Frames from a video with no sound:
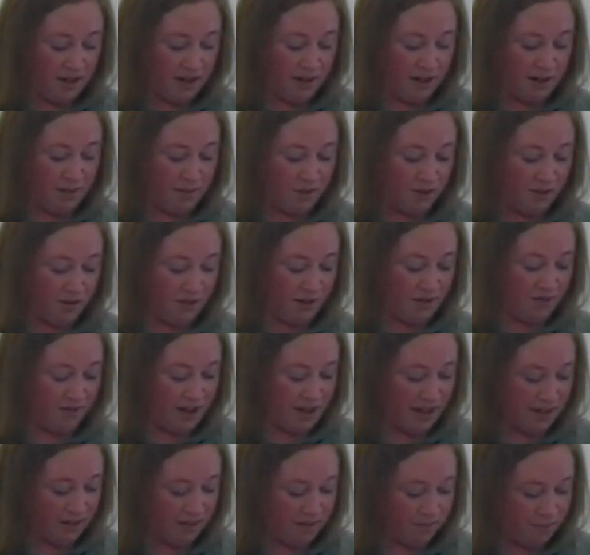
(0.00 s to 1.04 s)
Number three,
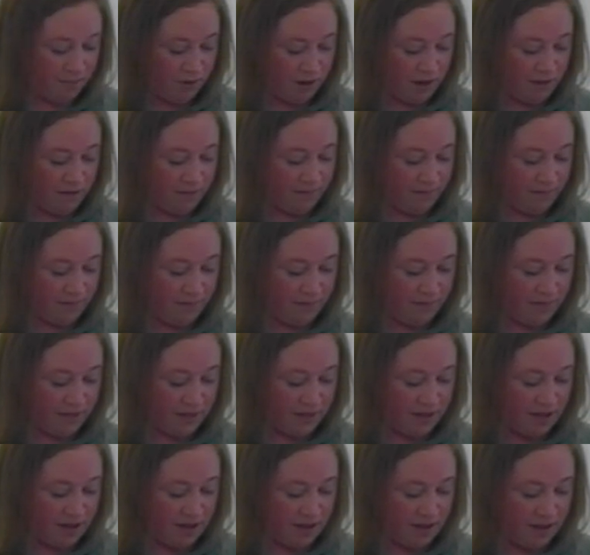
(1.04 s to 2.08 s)
faith, prayer.
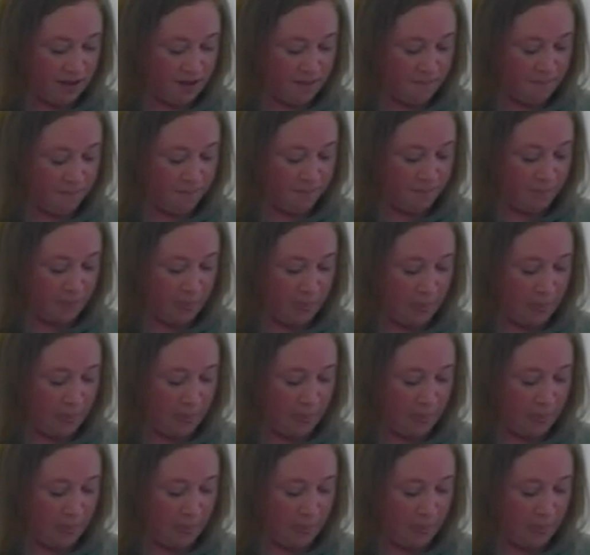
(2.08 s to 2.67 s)
Um,